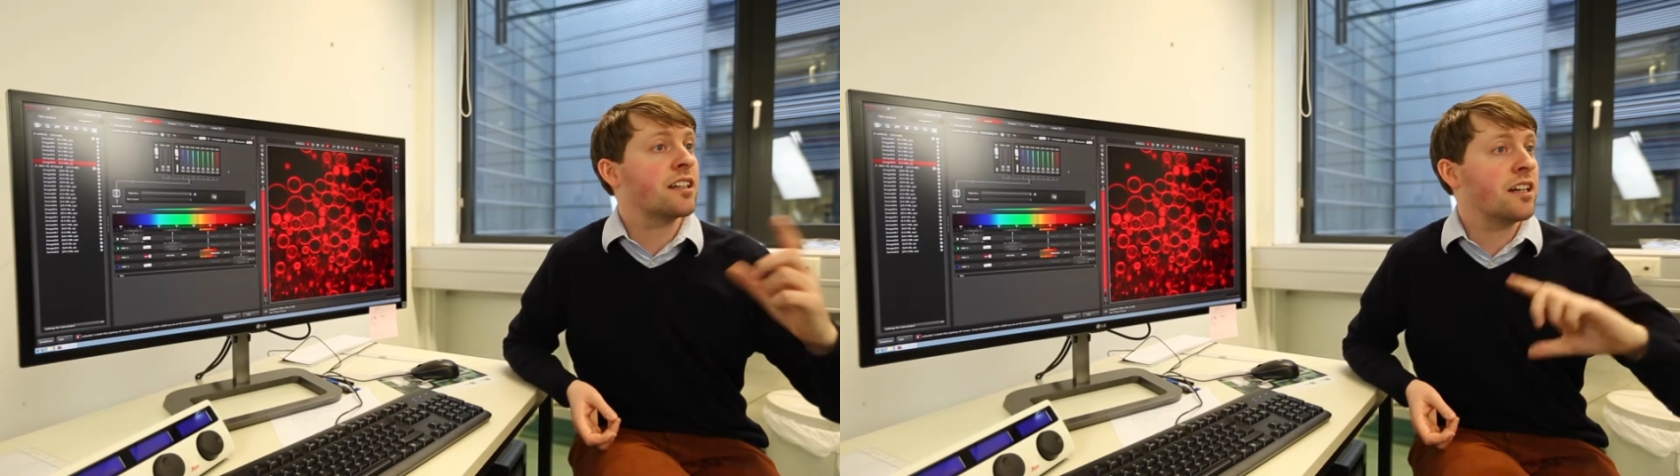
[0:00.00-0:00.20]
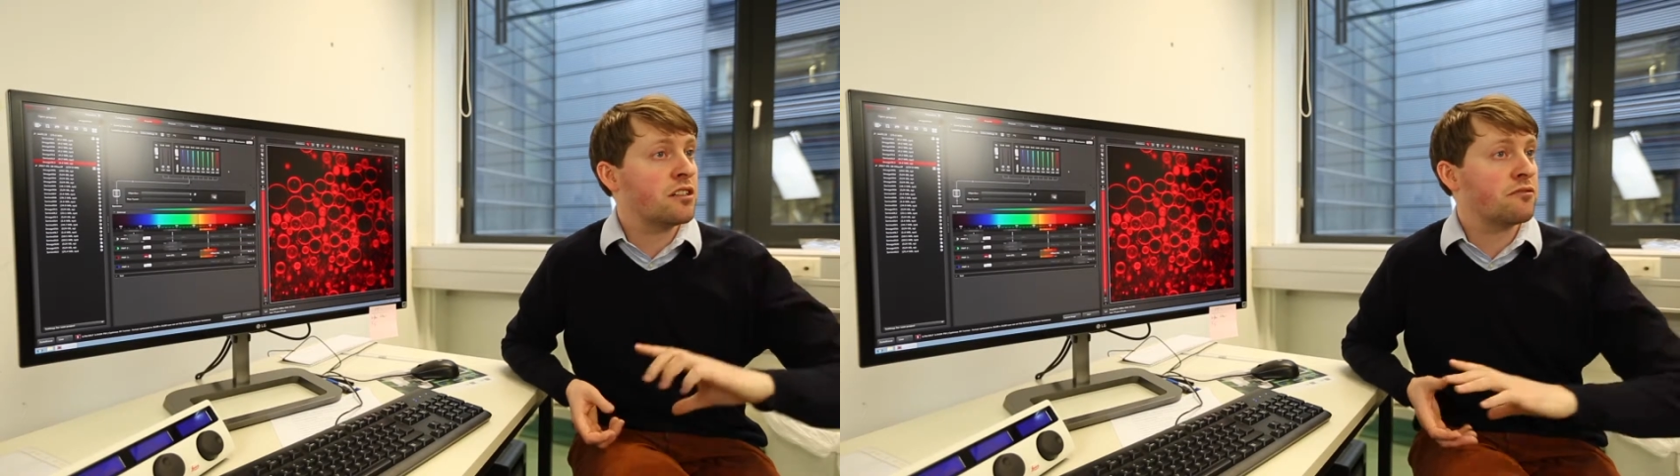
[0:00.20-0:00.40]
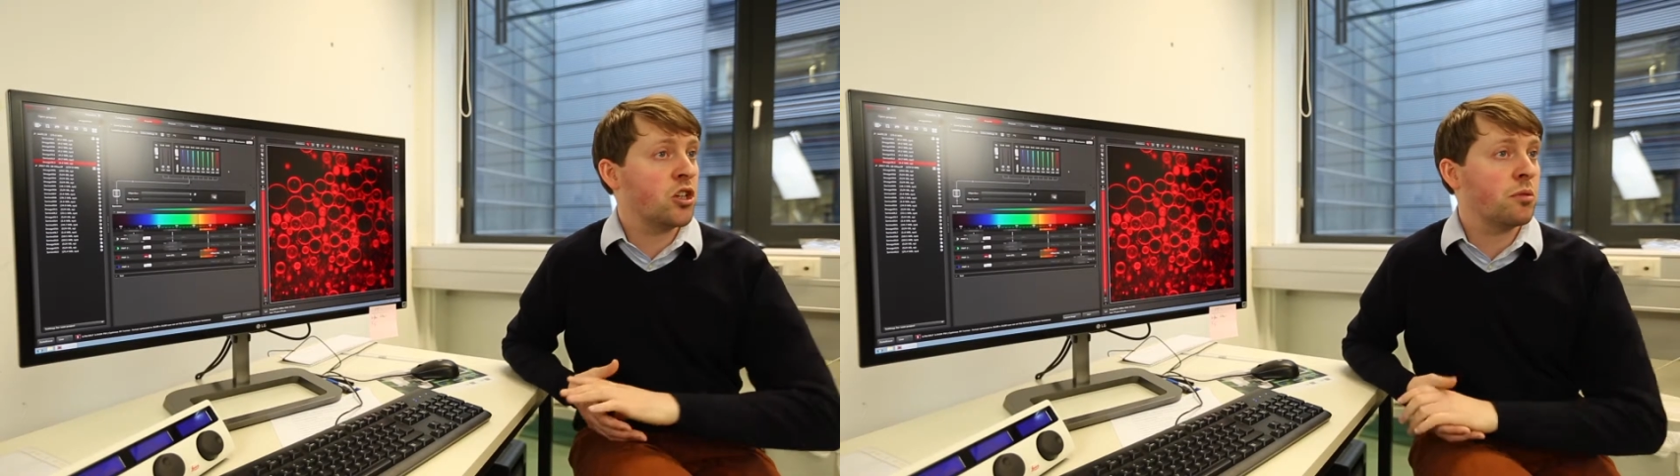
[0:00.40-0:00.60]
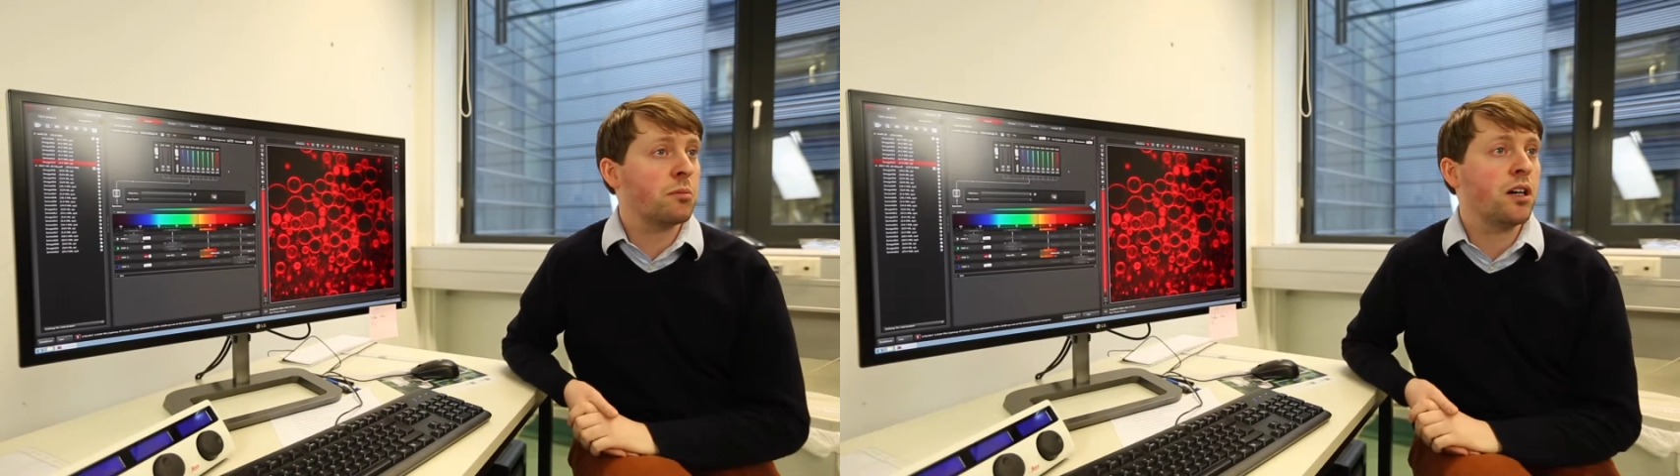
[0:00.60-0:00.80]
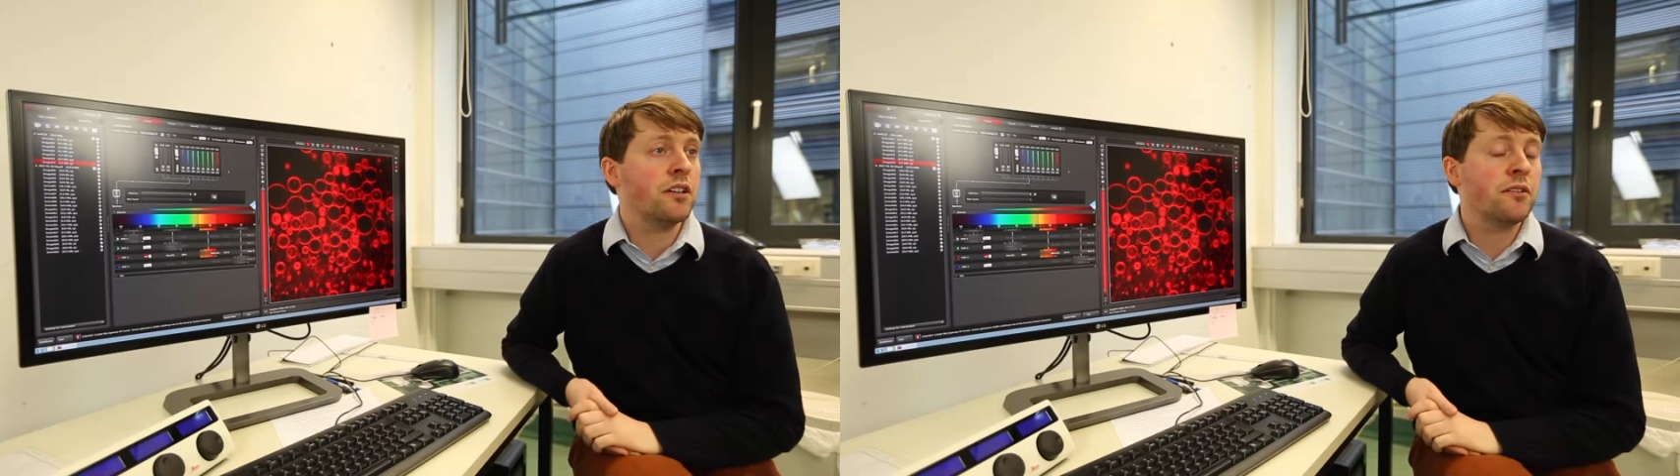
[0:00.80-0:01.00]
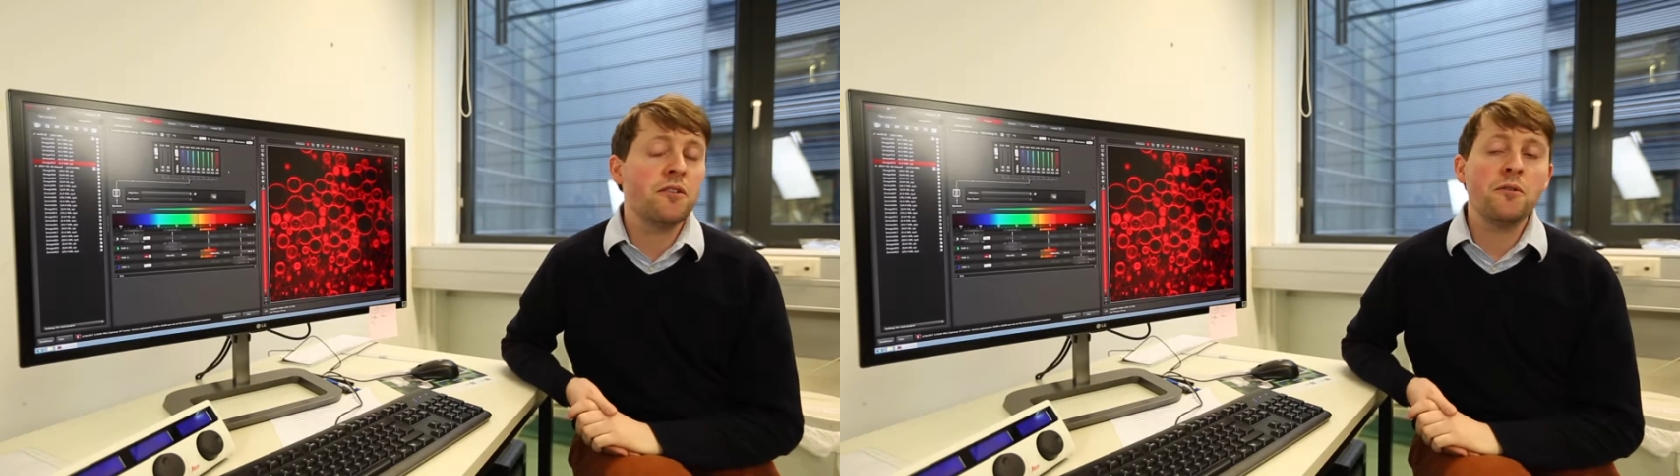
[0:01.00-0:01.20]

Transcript: and hydrophobic part.